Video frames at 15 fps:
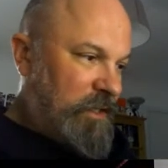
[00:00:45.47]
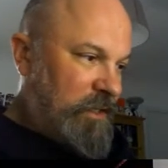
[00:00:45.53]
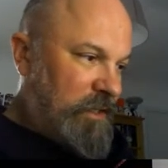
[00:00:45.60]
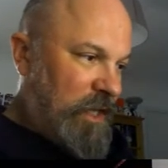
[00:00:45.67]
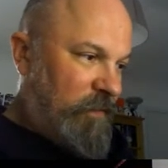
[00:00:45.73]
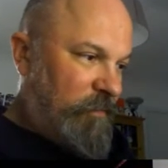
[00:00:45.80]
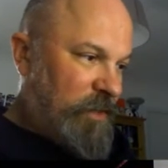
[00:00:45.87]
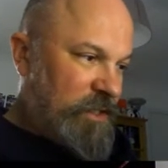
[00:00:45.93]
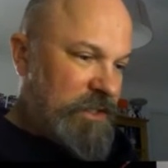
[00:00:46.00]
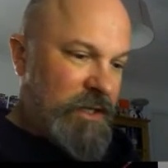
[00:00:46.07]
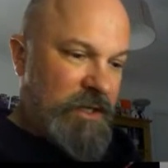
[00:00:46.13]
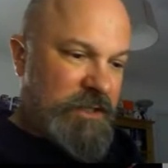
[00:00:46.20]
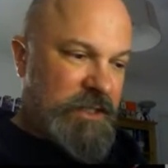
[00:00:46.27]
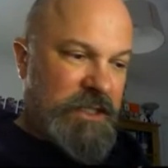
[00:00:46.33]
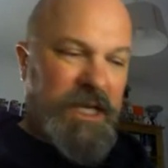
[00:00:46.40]
Everybody
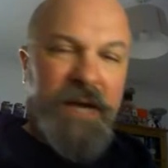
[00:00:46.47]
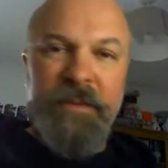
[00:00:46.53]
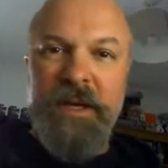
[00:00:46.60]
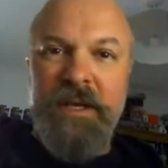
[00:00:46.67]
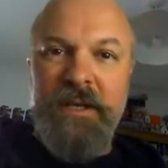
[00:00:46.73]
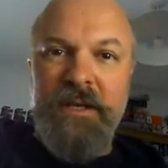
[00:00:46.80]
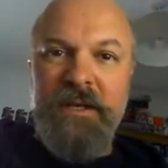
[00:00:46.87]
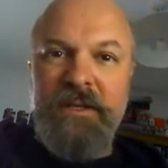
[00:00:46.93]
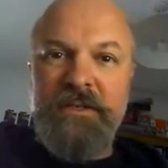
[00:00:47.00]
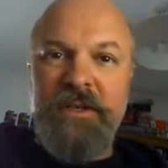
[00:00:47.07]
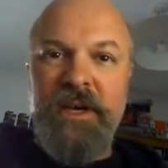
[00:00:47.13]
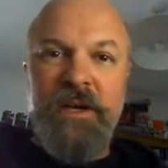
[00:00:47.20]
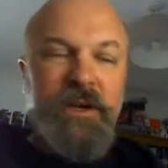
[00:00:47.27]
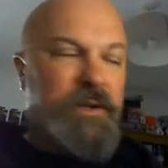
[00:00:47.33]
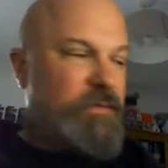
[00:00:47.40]
starts to come in. So
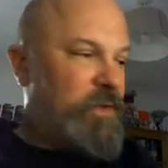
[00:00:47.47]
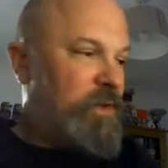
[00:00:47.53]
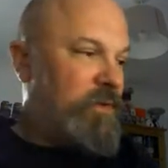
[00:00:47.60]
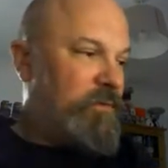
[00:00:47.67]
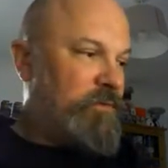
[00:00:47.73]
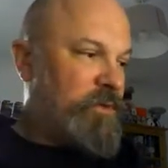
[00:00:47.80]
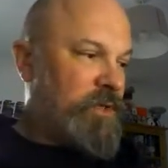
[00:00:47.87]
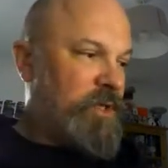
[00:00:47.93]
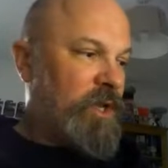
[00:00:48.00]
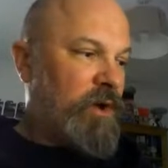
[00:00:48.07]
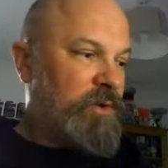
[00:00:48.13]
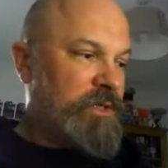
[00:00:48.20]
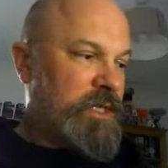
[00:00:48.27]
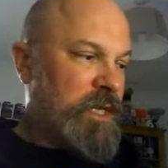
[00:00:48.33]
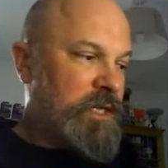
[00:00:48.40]
if you've
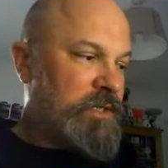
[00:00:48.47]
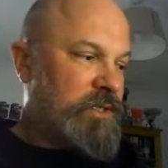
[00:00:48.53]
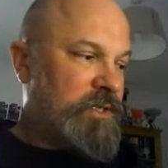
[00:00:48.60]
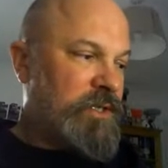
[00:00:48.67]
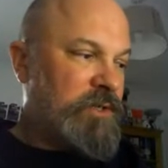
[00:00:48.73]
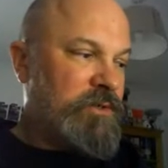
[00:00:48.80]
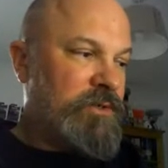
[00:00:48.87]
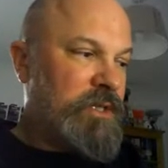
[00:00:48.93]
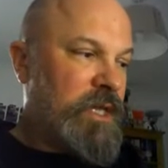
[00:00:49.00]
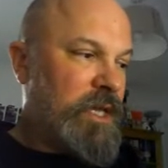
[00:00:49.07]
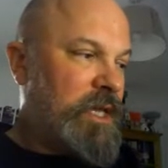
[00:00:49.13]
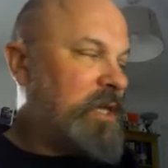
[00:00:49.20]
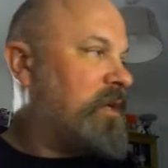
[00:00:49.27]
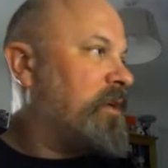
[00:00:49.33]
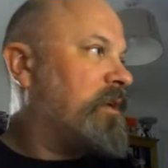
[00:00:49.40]
logged into
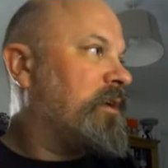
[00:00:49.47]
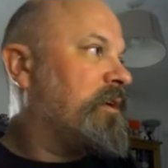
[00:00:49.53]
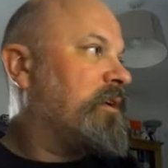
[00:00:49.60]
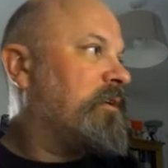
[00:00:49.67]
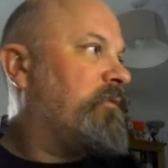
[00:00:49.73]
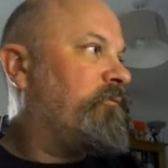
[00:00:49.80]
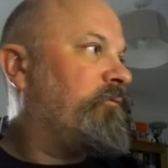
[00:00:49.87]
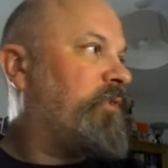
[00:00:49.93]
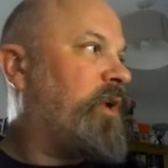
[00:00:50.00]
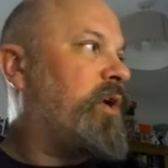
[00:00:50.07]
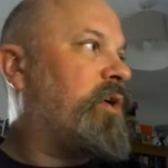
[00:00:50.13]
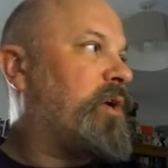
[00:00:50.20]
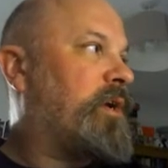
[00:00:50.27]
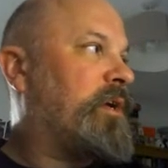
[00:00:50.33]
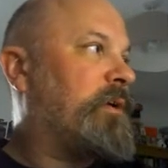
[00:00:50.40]
the
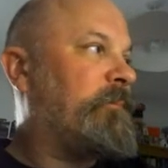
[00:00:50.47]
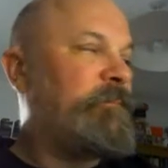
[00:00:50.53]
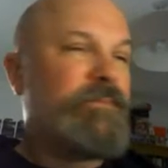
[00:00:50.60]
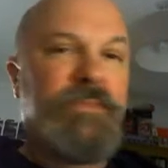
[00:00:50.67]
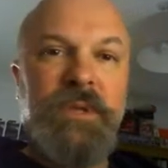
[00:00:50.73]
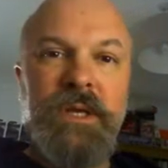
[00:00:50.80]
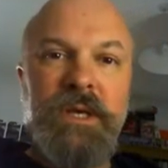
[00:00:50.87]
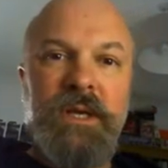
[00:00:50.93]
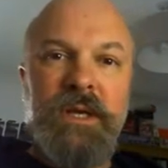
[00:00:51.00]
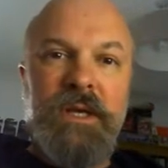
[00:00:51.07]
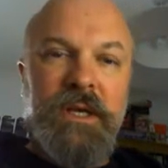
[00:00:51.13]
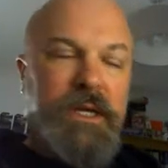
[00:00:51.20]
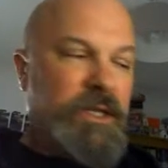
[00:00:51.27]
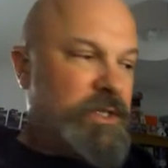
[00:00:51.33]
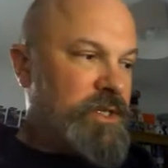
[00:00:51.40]
vlog,
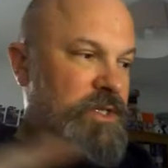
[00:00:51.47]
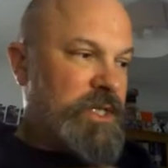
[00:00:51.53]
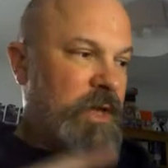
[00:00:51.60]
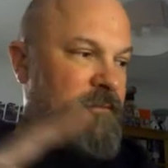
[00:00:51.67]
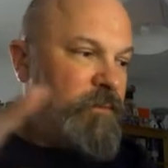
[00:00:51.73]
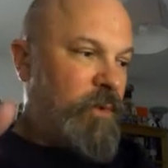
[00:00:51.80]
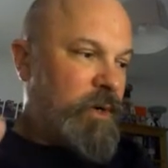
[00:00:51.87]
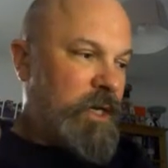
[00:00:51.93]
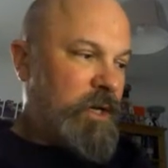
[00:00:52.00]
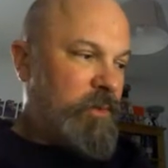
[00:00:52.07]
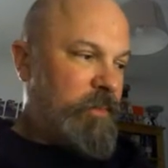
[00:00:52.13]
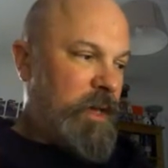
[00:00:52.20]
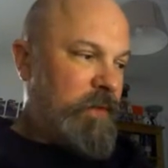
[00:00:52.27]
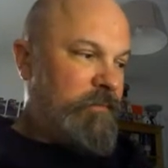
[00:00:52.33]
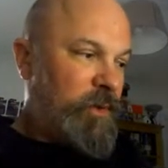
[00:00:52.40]
just skip forward a little
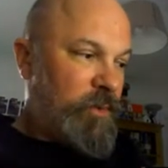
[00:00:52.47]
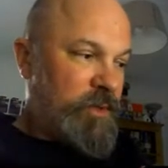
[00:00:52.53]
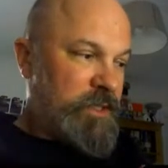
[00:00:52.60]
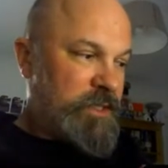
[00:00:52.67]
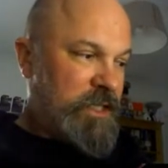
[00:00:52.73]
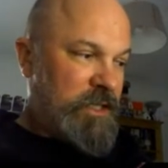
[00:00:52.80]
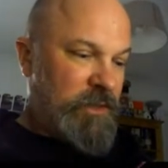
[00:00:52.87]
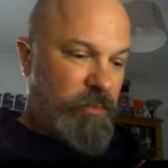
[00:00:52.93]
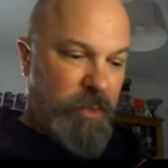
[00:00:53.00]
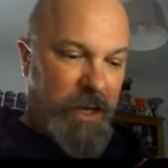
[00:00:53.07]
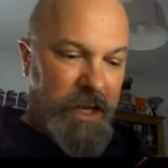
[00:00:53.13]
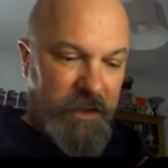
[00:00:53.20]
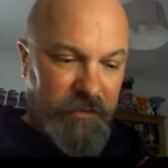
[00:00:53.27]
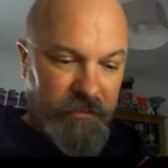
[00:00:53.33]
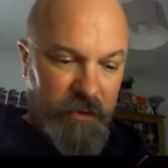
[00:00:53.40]
bit if you want to see the
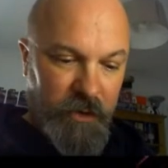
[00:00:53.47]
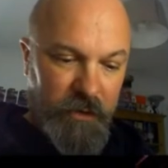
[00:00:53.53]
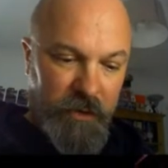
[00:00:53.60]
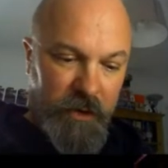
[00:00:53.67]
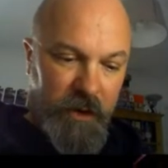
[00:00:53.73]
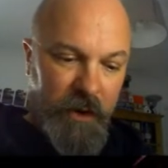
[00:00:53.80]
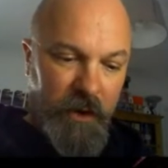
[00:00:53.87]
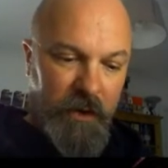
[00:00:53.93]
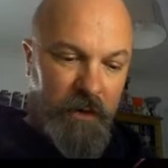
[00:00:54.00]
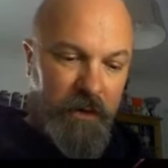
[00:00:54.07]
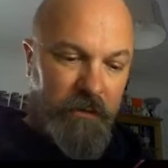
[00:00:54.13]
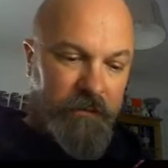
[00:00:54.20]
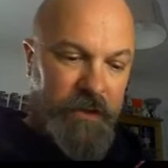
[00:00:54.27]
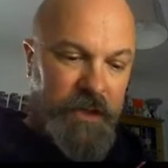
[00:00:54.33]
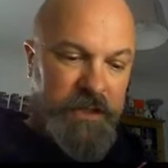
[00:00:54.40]
playthrough
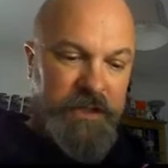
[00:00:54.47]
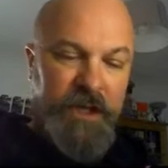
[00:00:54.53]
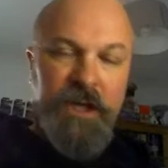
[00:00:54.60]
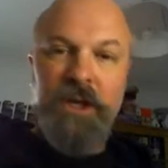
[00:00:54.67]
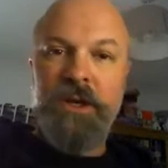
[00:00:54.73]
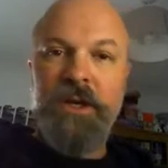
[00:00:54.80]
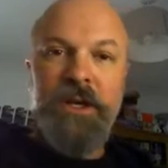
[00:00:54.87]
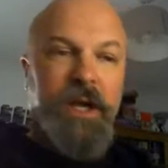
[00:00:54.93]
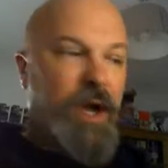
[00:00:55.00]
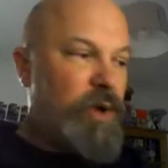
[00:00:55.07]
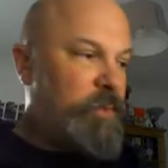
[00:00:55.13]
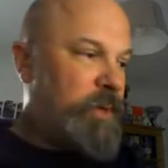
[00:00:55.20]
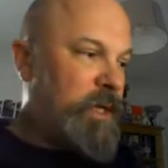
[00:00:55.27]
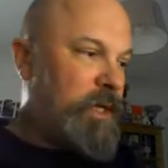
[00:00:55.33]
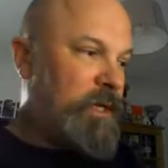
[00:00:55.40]
of the secluded
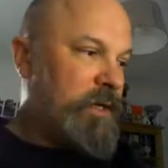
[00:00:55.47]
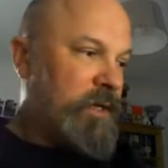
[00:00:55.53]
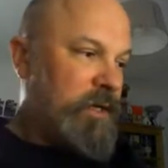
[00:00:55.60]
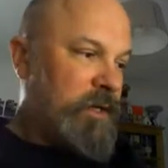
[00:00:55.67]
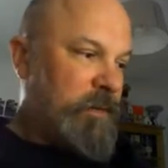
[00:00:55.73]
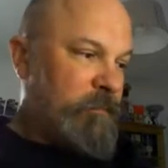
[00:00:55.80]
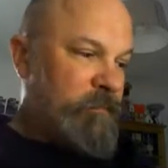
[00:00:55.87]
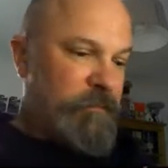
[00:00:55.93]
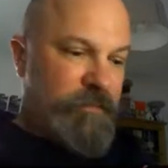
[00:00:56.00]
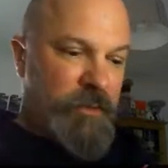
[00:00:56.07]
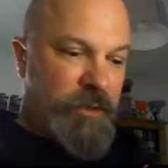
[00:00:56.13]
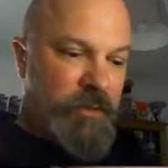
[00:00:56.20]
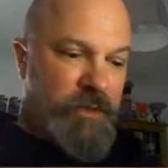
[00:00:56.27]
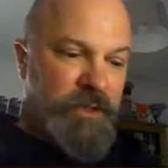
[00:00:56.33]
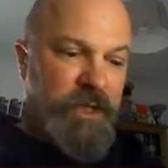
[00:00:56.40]
opening.
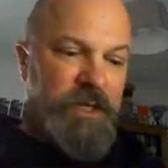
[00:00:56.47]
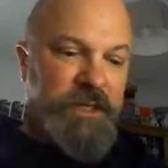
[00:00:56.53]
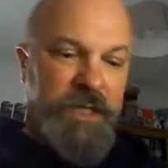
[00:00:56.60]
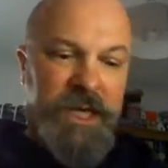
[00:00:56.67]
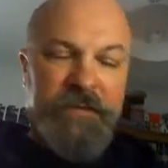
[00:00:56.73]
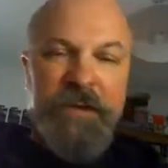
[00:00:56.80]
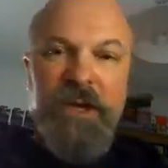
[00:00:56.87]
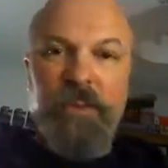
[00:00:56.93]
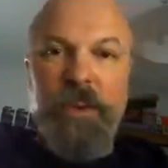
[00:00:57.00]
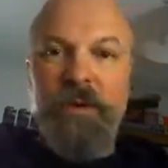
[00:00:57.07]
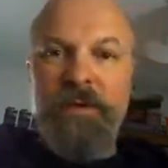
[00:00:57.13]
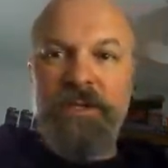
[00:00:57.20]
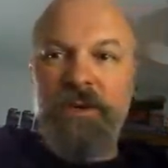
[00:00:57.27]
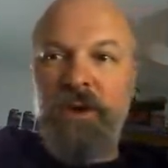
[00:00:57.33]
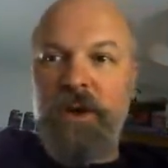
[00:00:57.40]
Just like to give it a little bit of
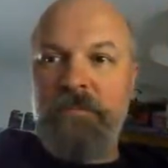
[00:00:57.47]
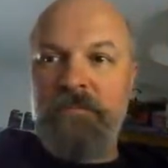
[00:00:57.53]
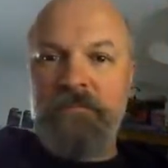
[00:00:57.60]
time